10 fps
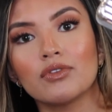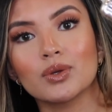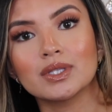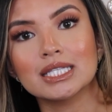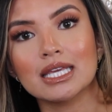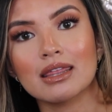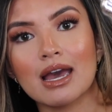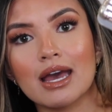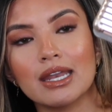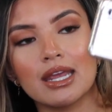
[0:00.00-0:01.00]
You can see
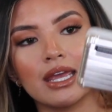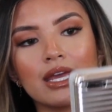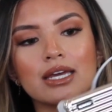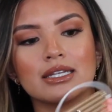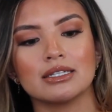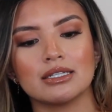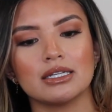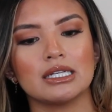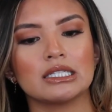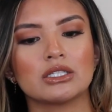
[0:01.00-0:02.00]
that. And
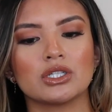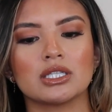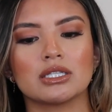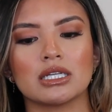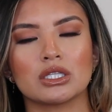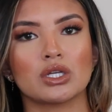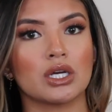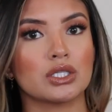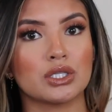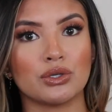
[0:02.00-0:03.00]
it's just, it's
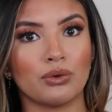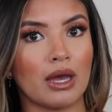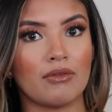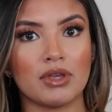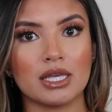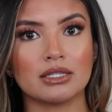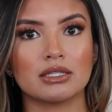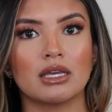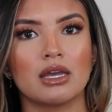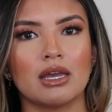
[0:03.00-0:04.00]
not too heavy.
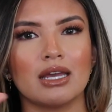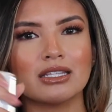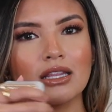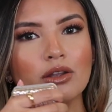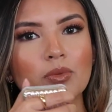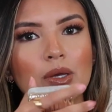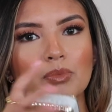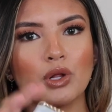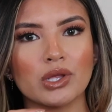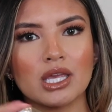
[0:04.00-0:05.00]
It's a little
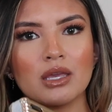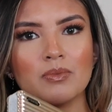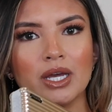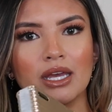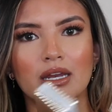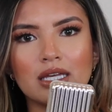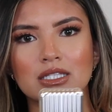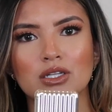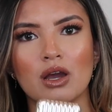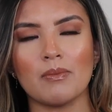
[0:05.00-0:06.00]
bit bulky, but
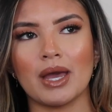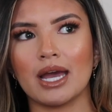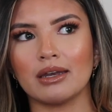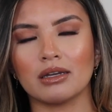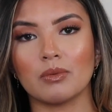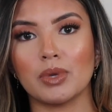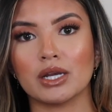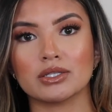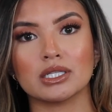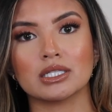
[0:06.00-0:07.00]
it's not bad in
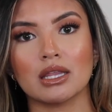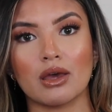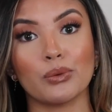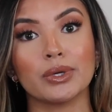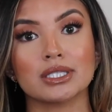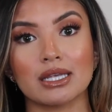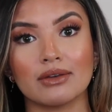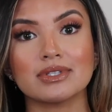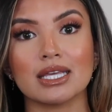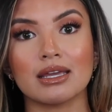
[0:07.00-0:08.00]
comparison to the other ones that
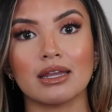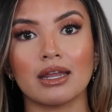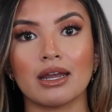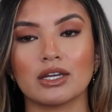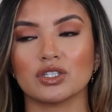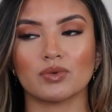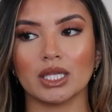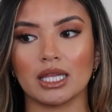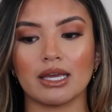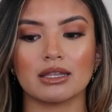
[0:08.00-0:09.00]
I've seen, and I just
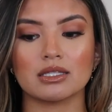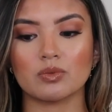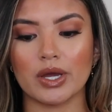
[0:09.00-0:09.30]
really like this